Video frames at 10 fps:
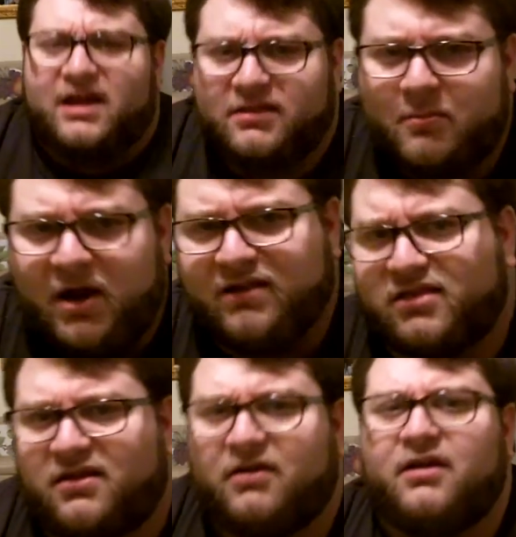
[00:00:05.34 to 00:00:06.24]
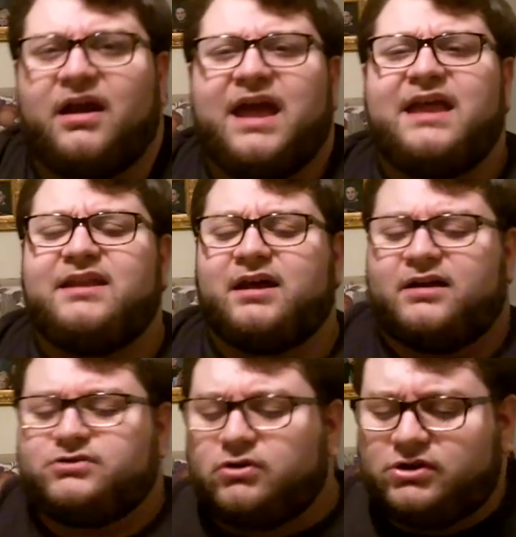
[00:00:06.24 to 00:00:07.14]
I, the Monster, and
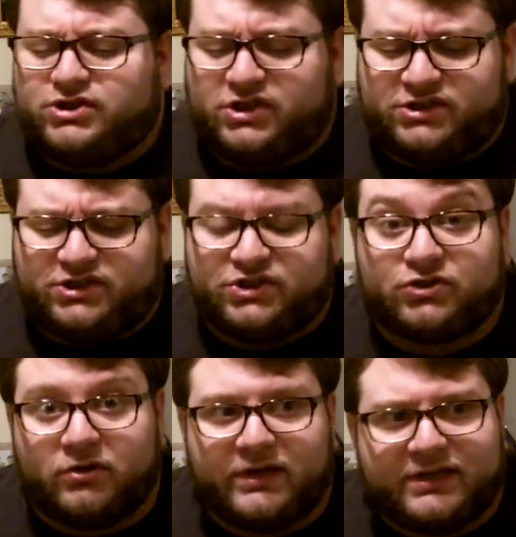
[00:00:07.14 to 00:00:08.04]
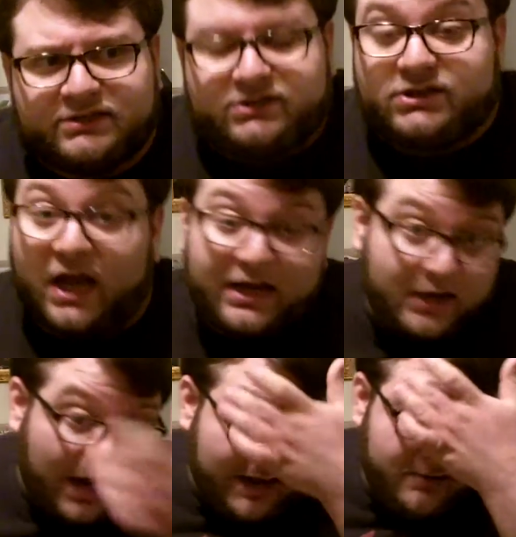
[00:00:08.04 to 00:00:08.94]
don't adjust your screens.
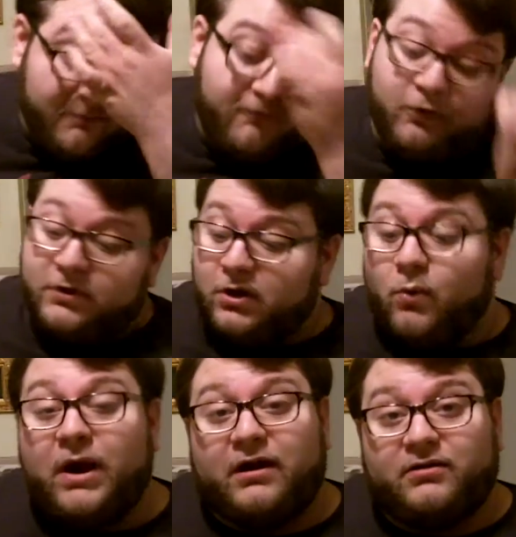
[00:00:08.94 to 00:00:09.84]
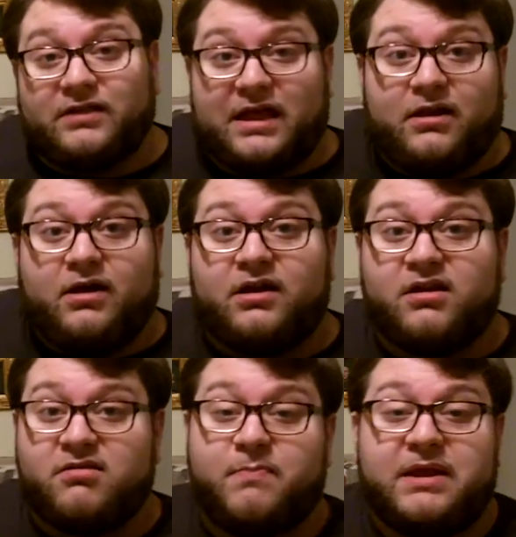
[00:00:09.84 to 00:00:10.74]
I am fully aware that
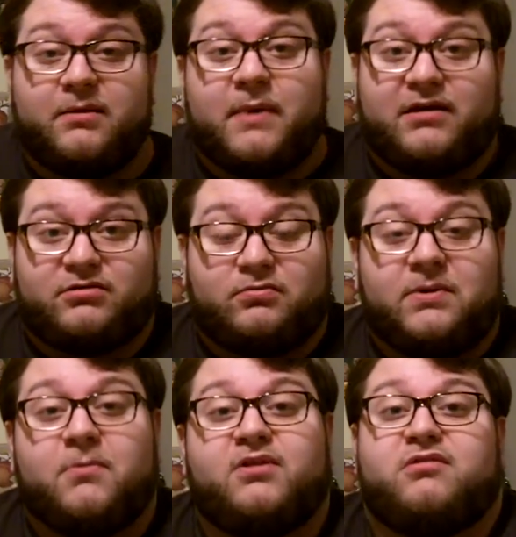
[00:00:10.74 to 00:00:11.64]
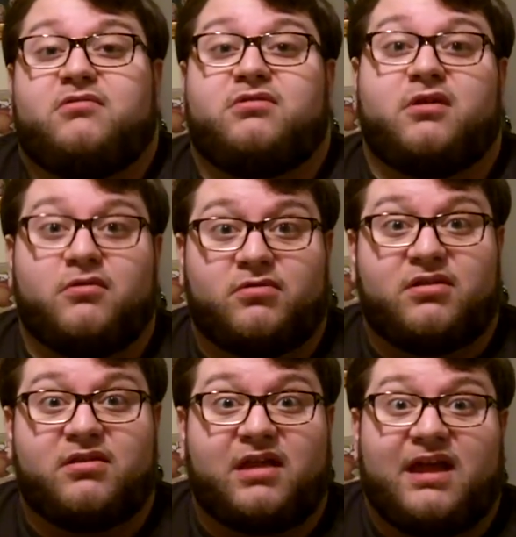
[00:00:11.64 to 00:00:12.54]
it has been about 3 months or so
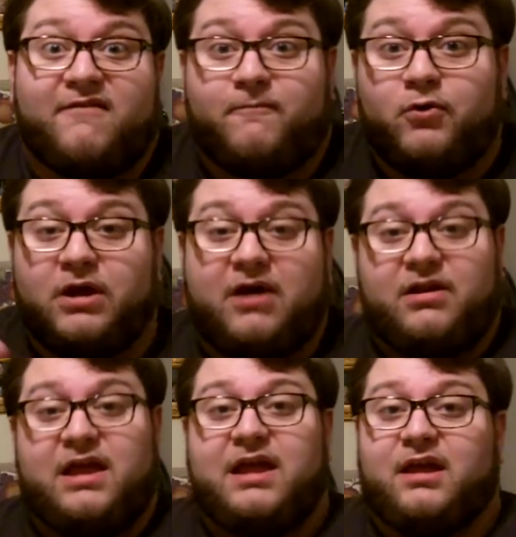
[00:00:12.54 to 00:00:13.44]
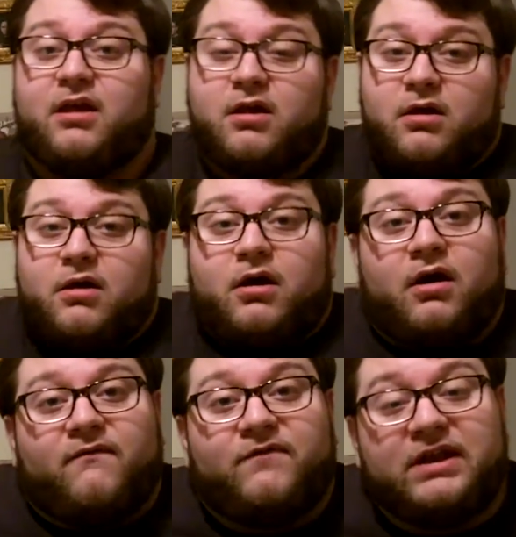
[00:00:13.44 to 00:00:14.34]
since I have put out a
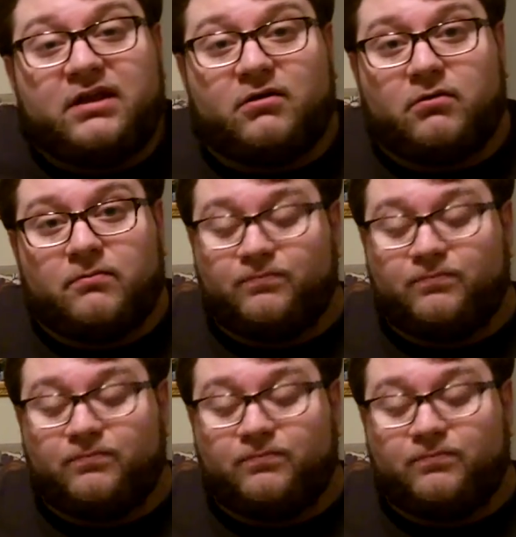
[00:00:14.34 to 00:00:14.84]
video.